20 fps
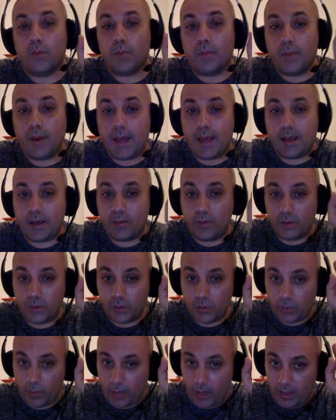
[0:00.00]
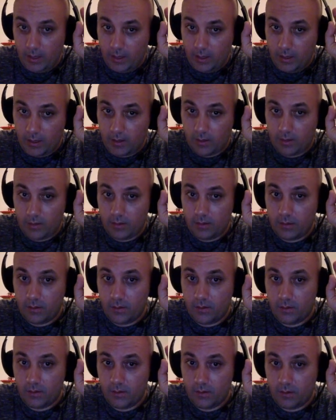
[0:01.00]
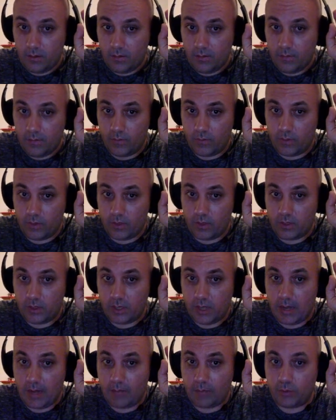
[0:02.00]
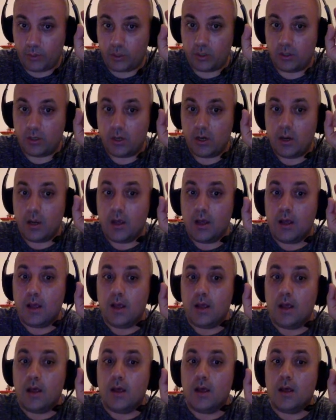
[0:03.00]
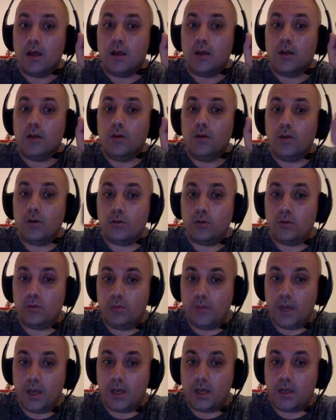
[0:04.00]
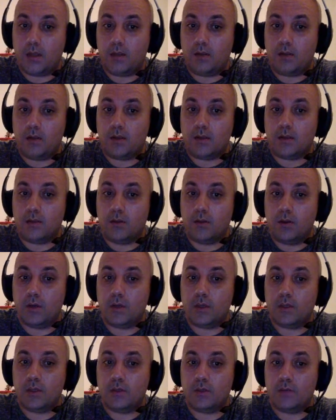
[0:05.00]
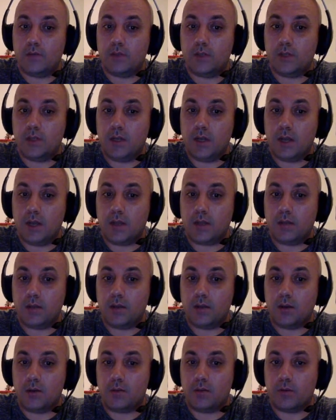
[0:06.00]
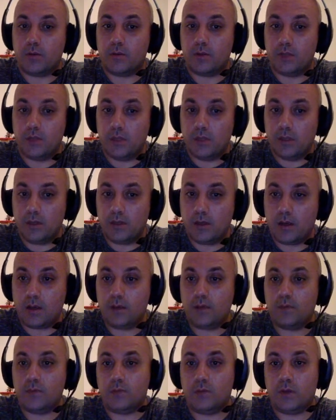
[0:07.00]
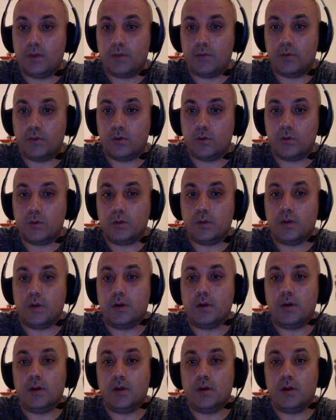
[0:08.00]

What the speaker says: Black was waiting for this capture not to make it as long as there was a knight here, because then the knight would have a good square.